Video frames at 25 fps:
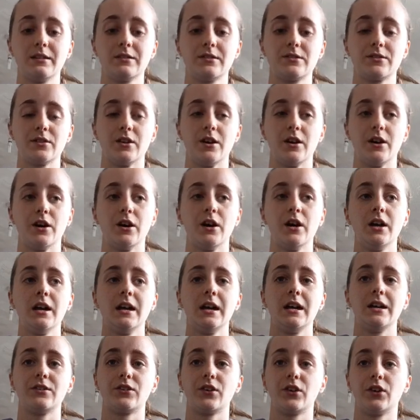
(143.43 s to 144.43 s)
so
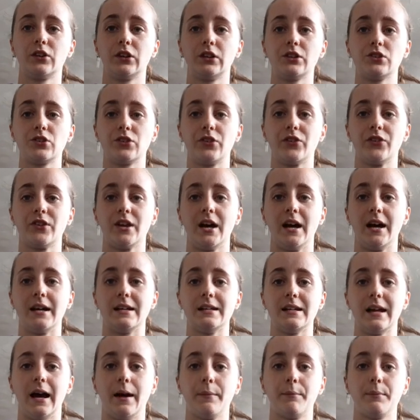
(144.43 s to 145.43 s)
it's only just started
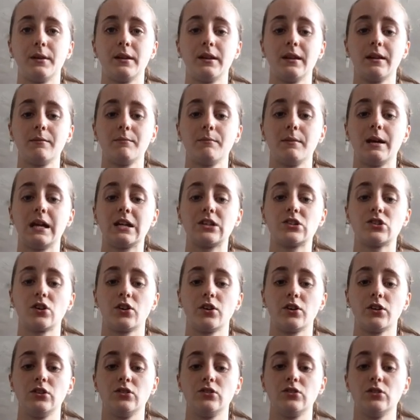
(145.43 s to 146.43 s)
happening, make sure
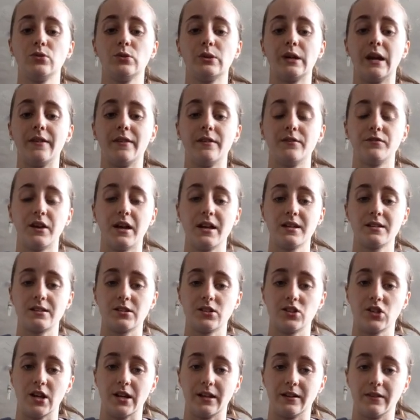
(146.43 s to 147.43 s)
you do get the vet to
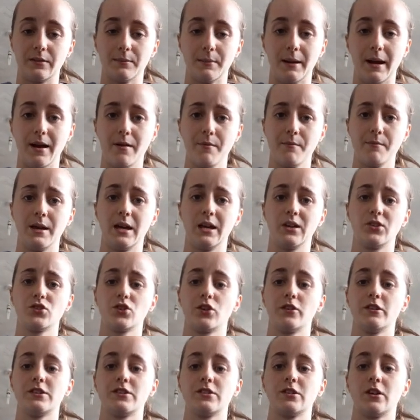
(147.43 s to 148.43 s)
check them out, make sure
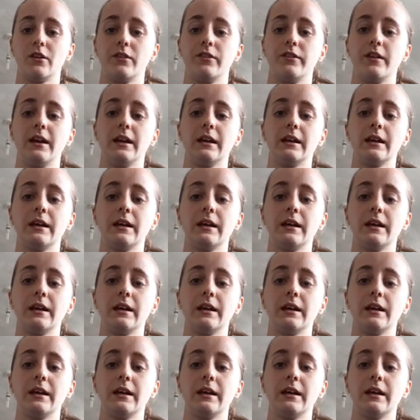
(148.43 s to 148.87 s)
it's nothing